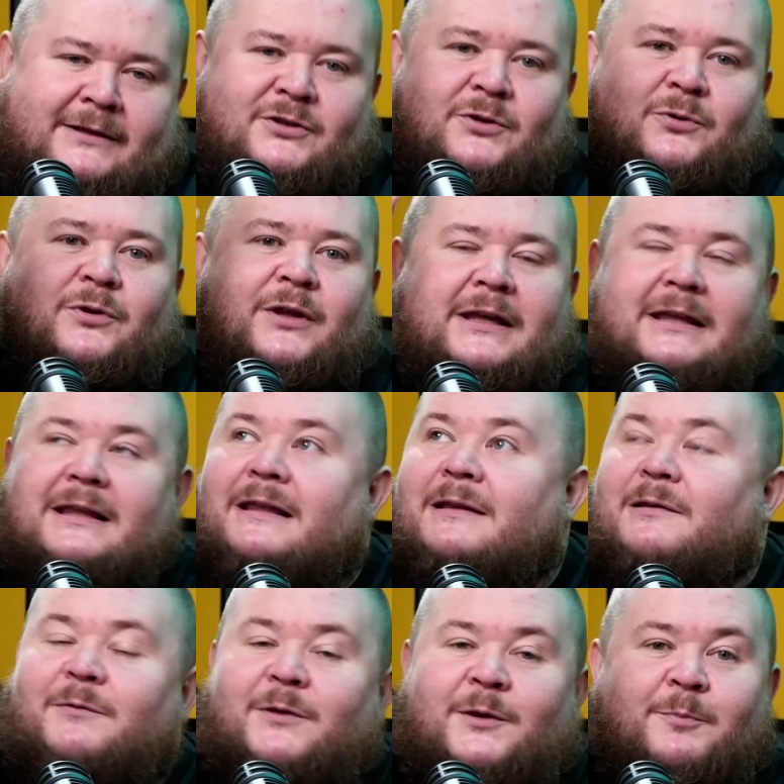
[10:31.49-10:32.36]
so the
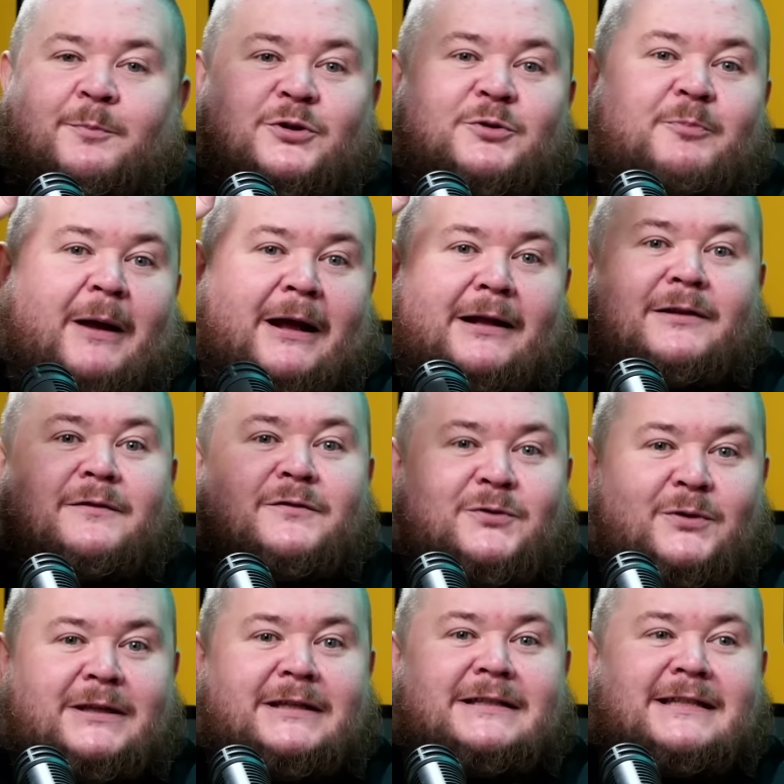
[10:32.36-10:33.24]
the perspective
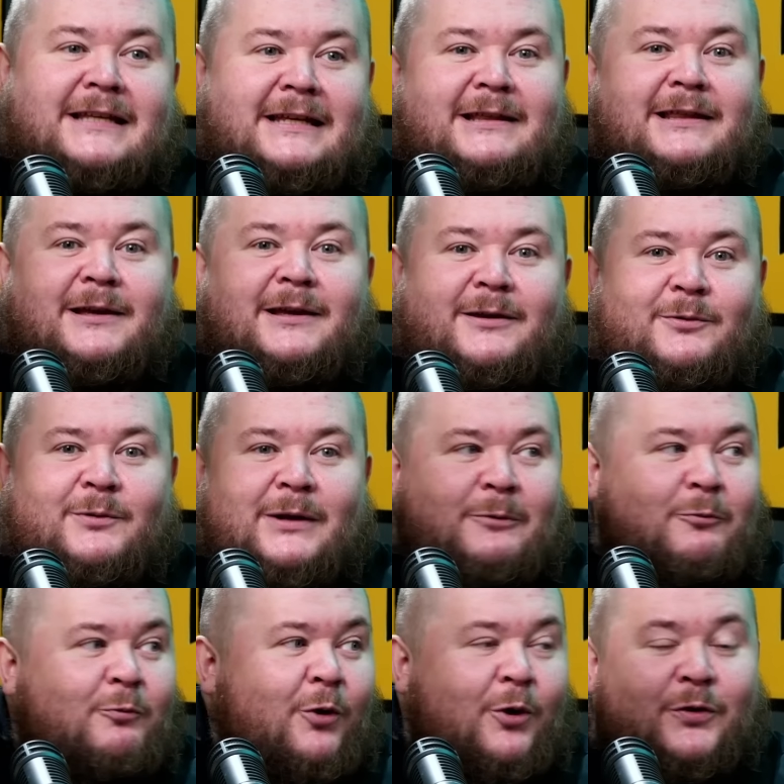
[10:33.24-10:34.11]
so they can see the
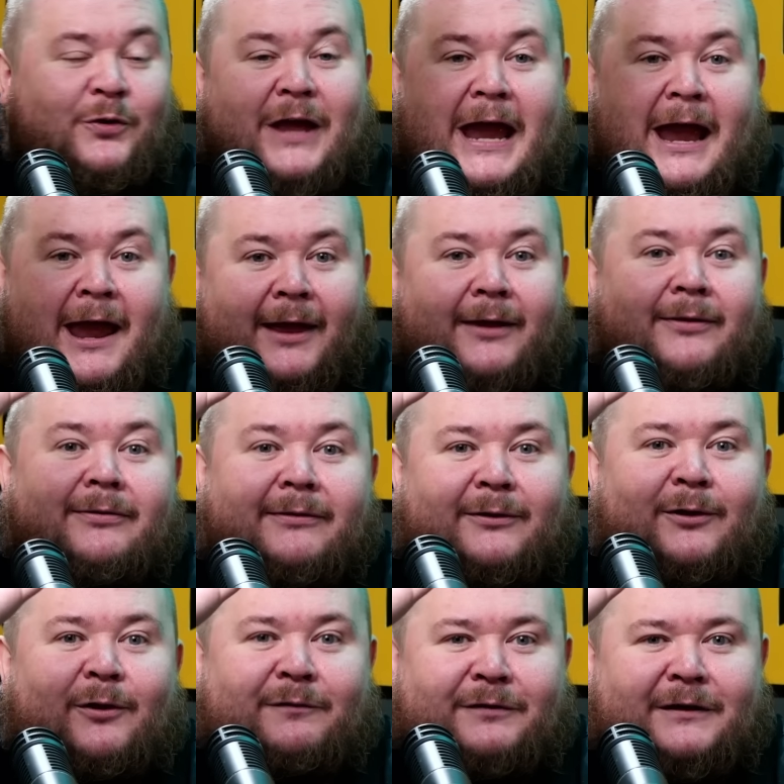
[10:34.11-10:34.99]
like where the end
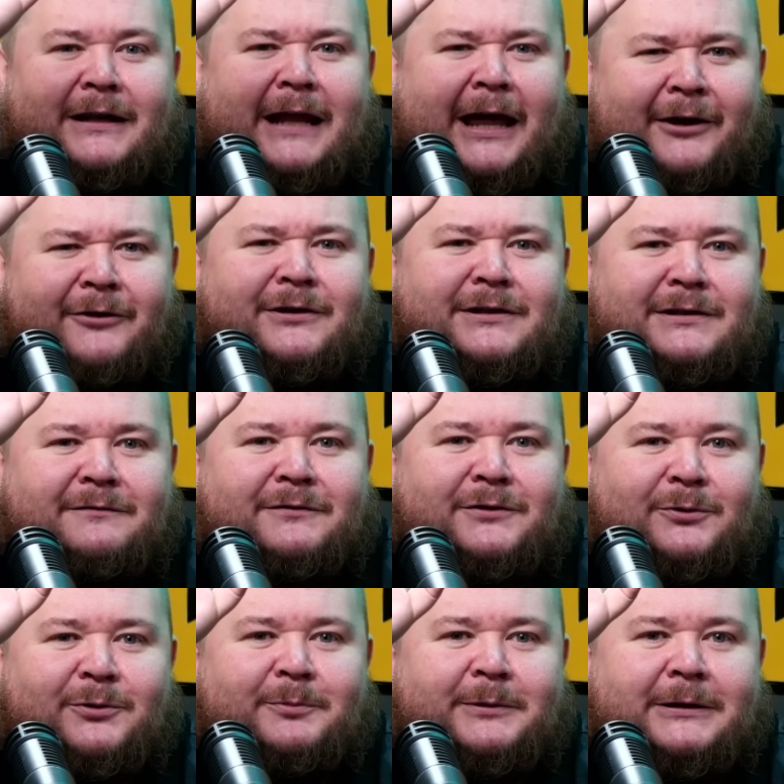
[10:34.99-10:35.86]
of the ladder is if
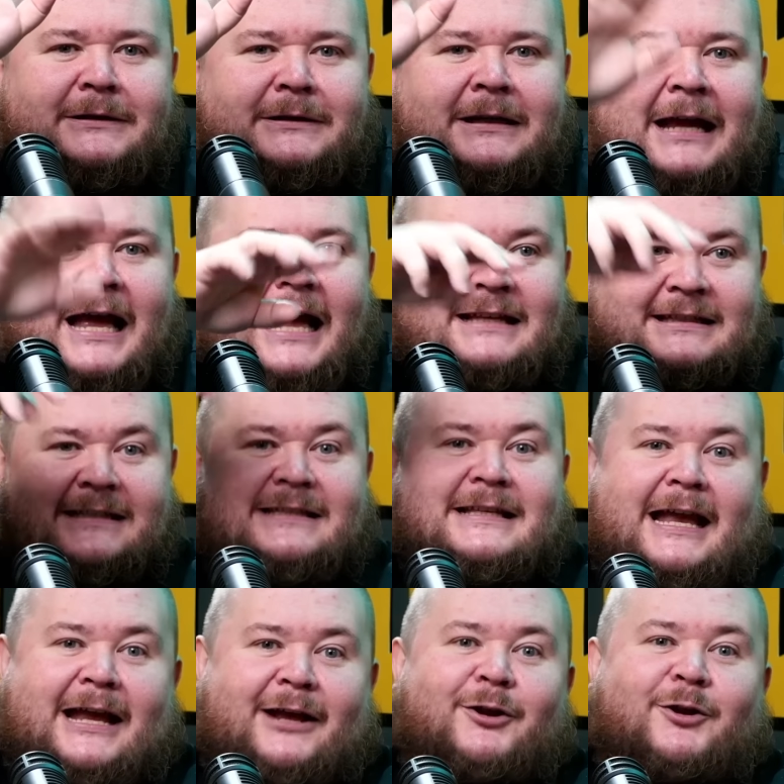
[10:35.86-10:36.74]
you know what I mean as
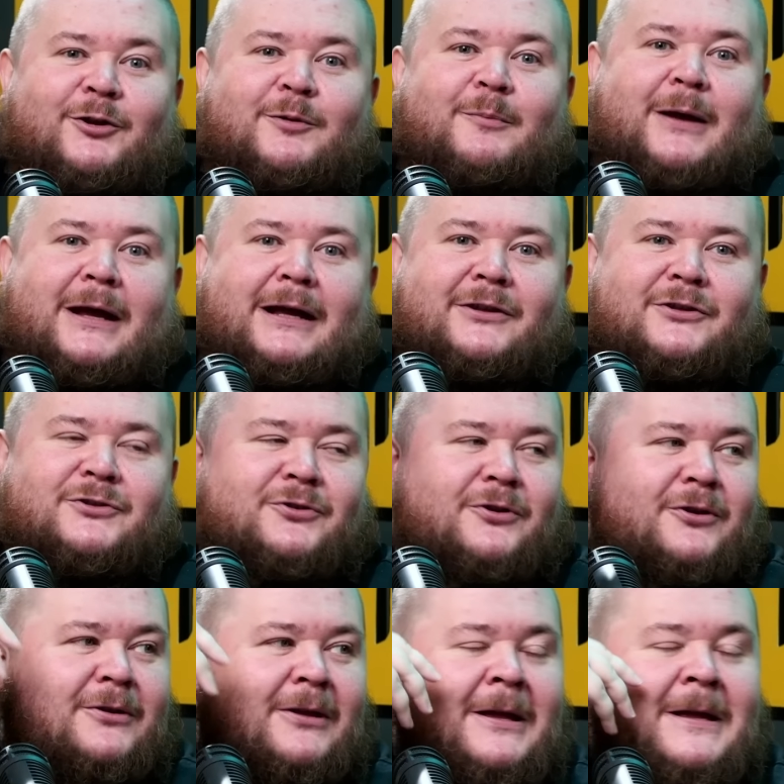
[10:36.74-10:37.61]
it's hanging out the back of the
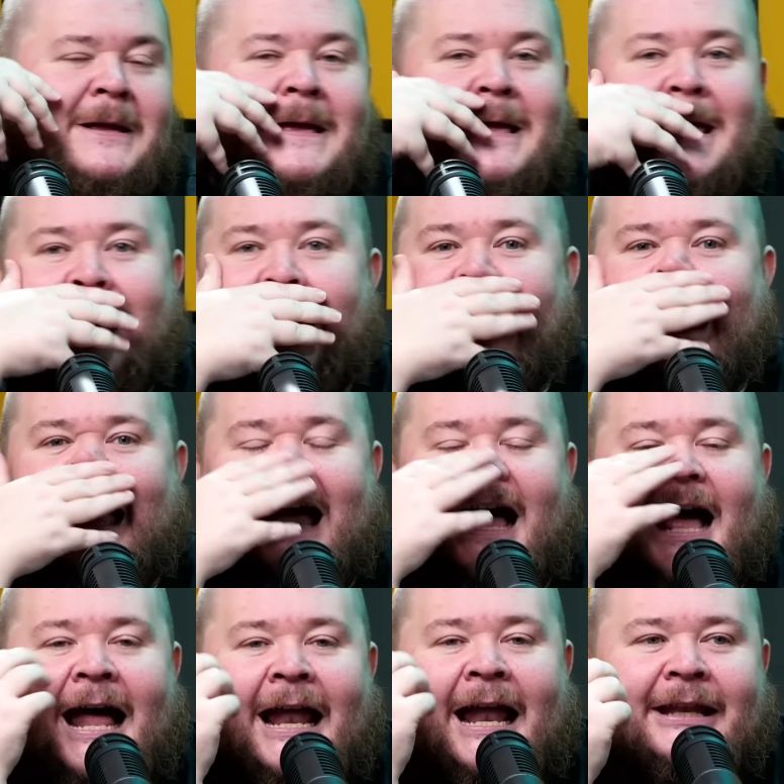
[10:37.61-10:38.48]
truck
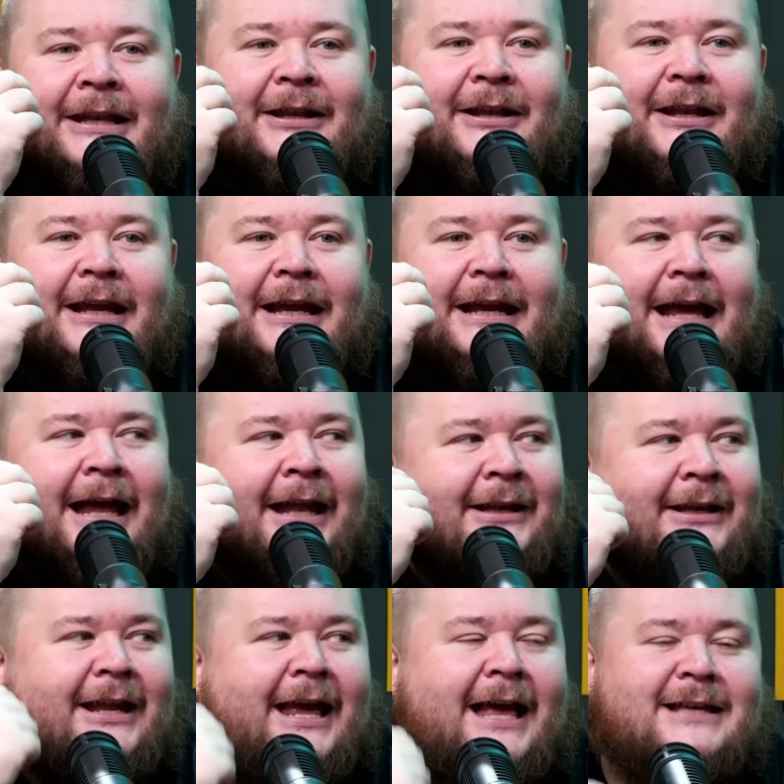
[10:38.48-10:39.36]
and
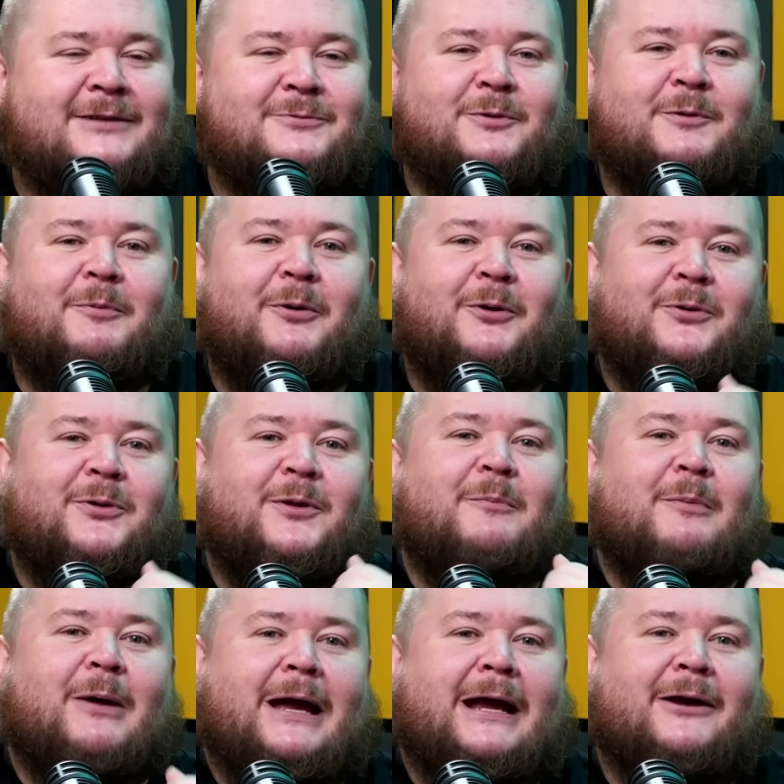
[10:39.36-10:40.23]
and as we're putting
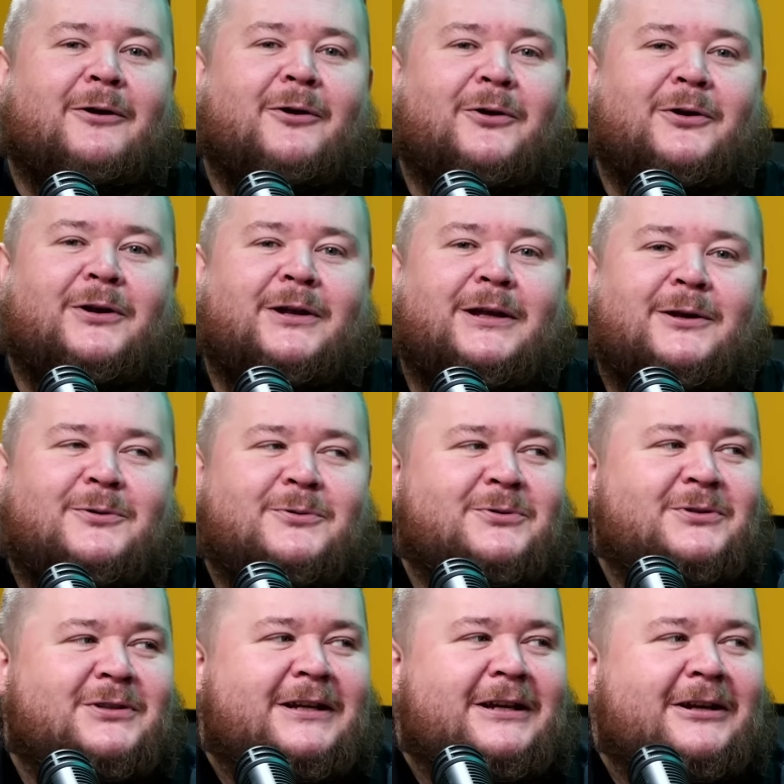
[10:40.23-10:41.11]
the bag on it he
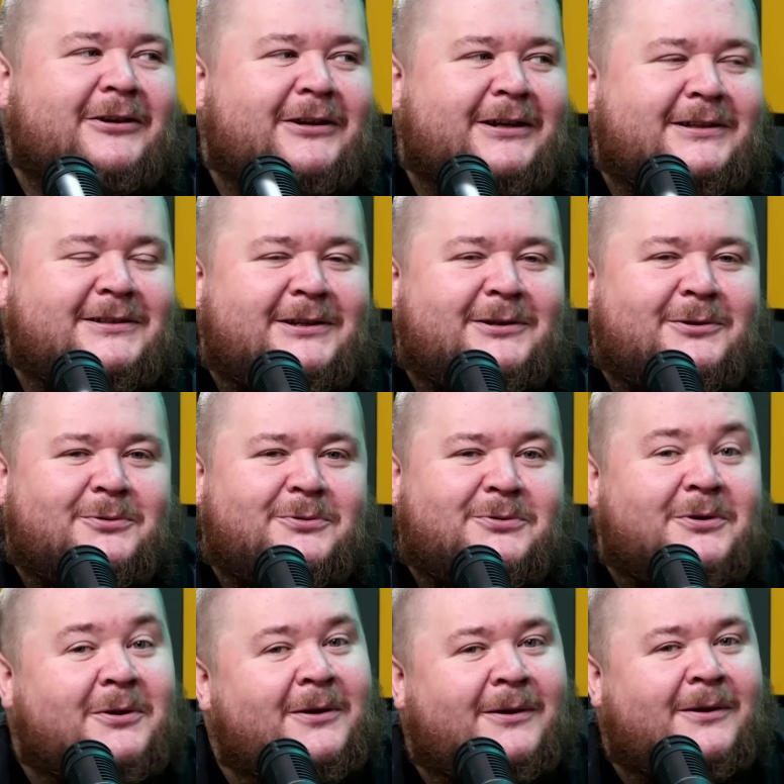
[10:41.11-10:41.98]
goes here he is he
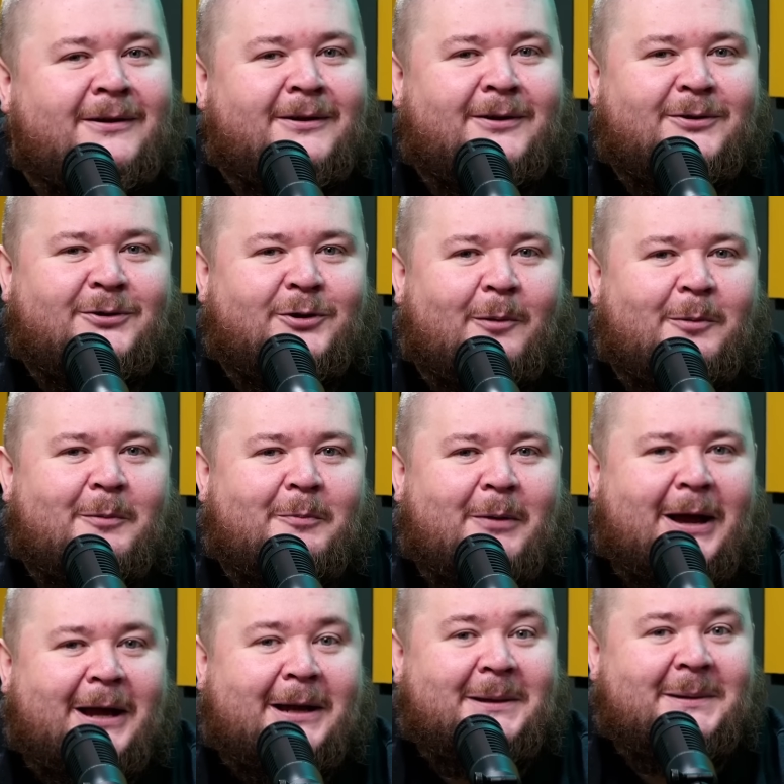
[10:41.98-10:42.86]
goes double
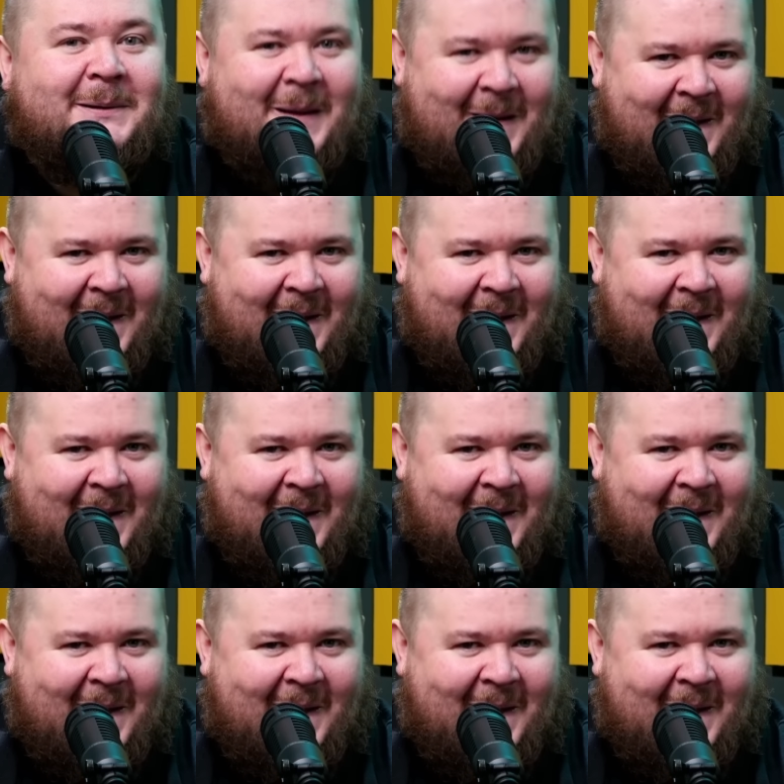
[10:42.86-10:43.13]
bag it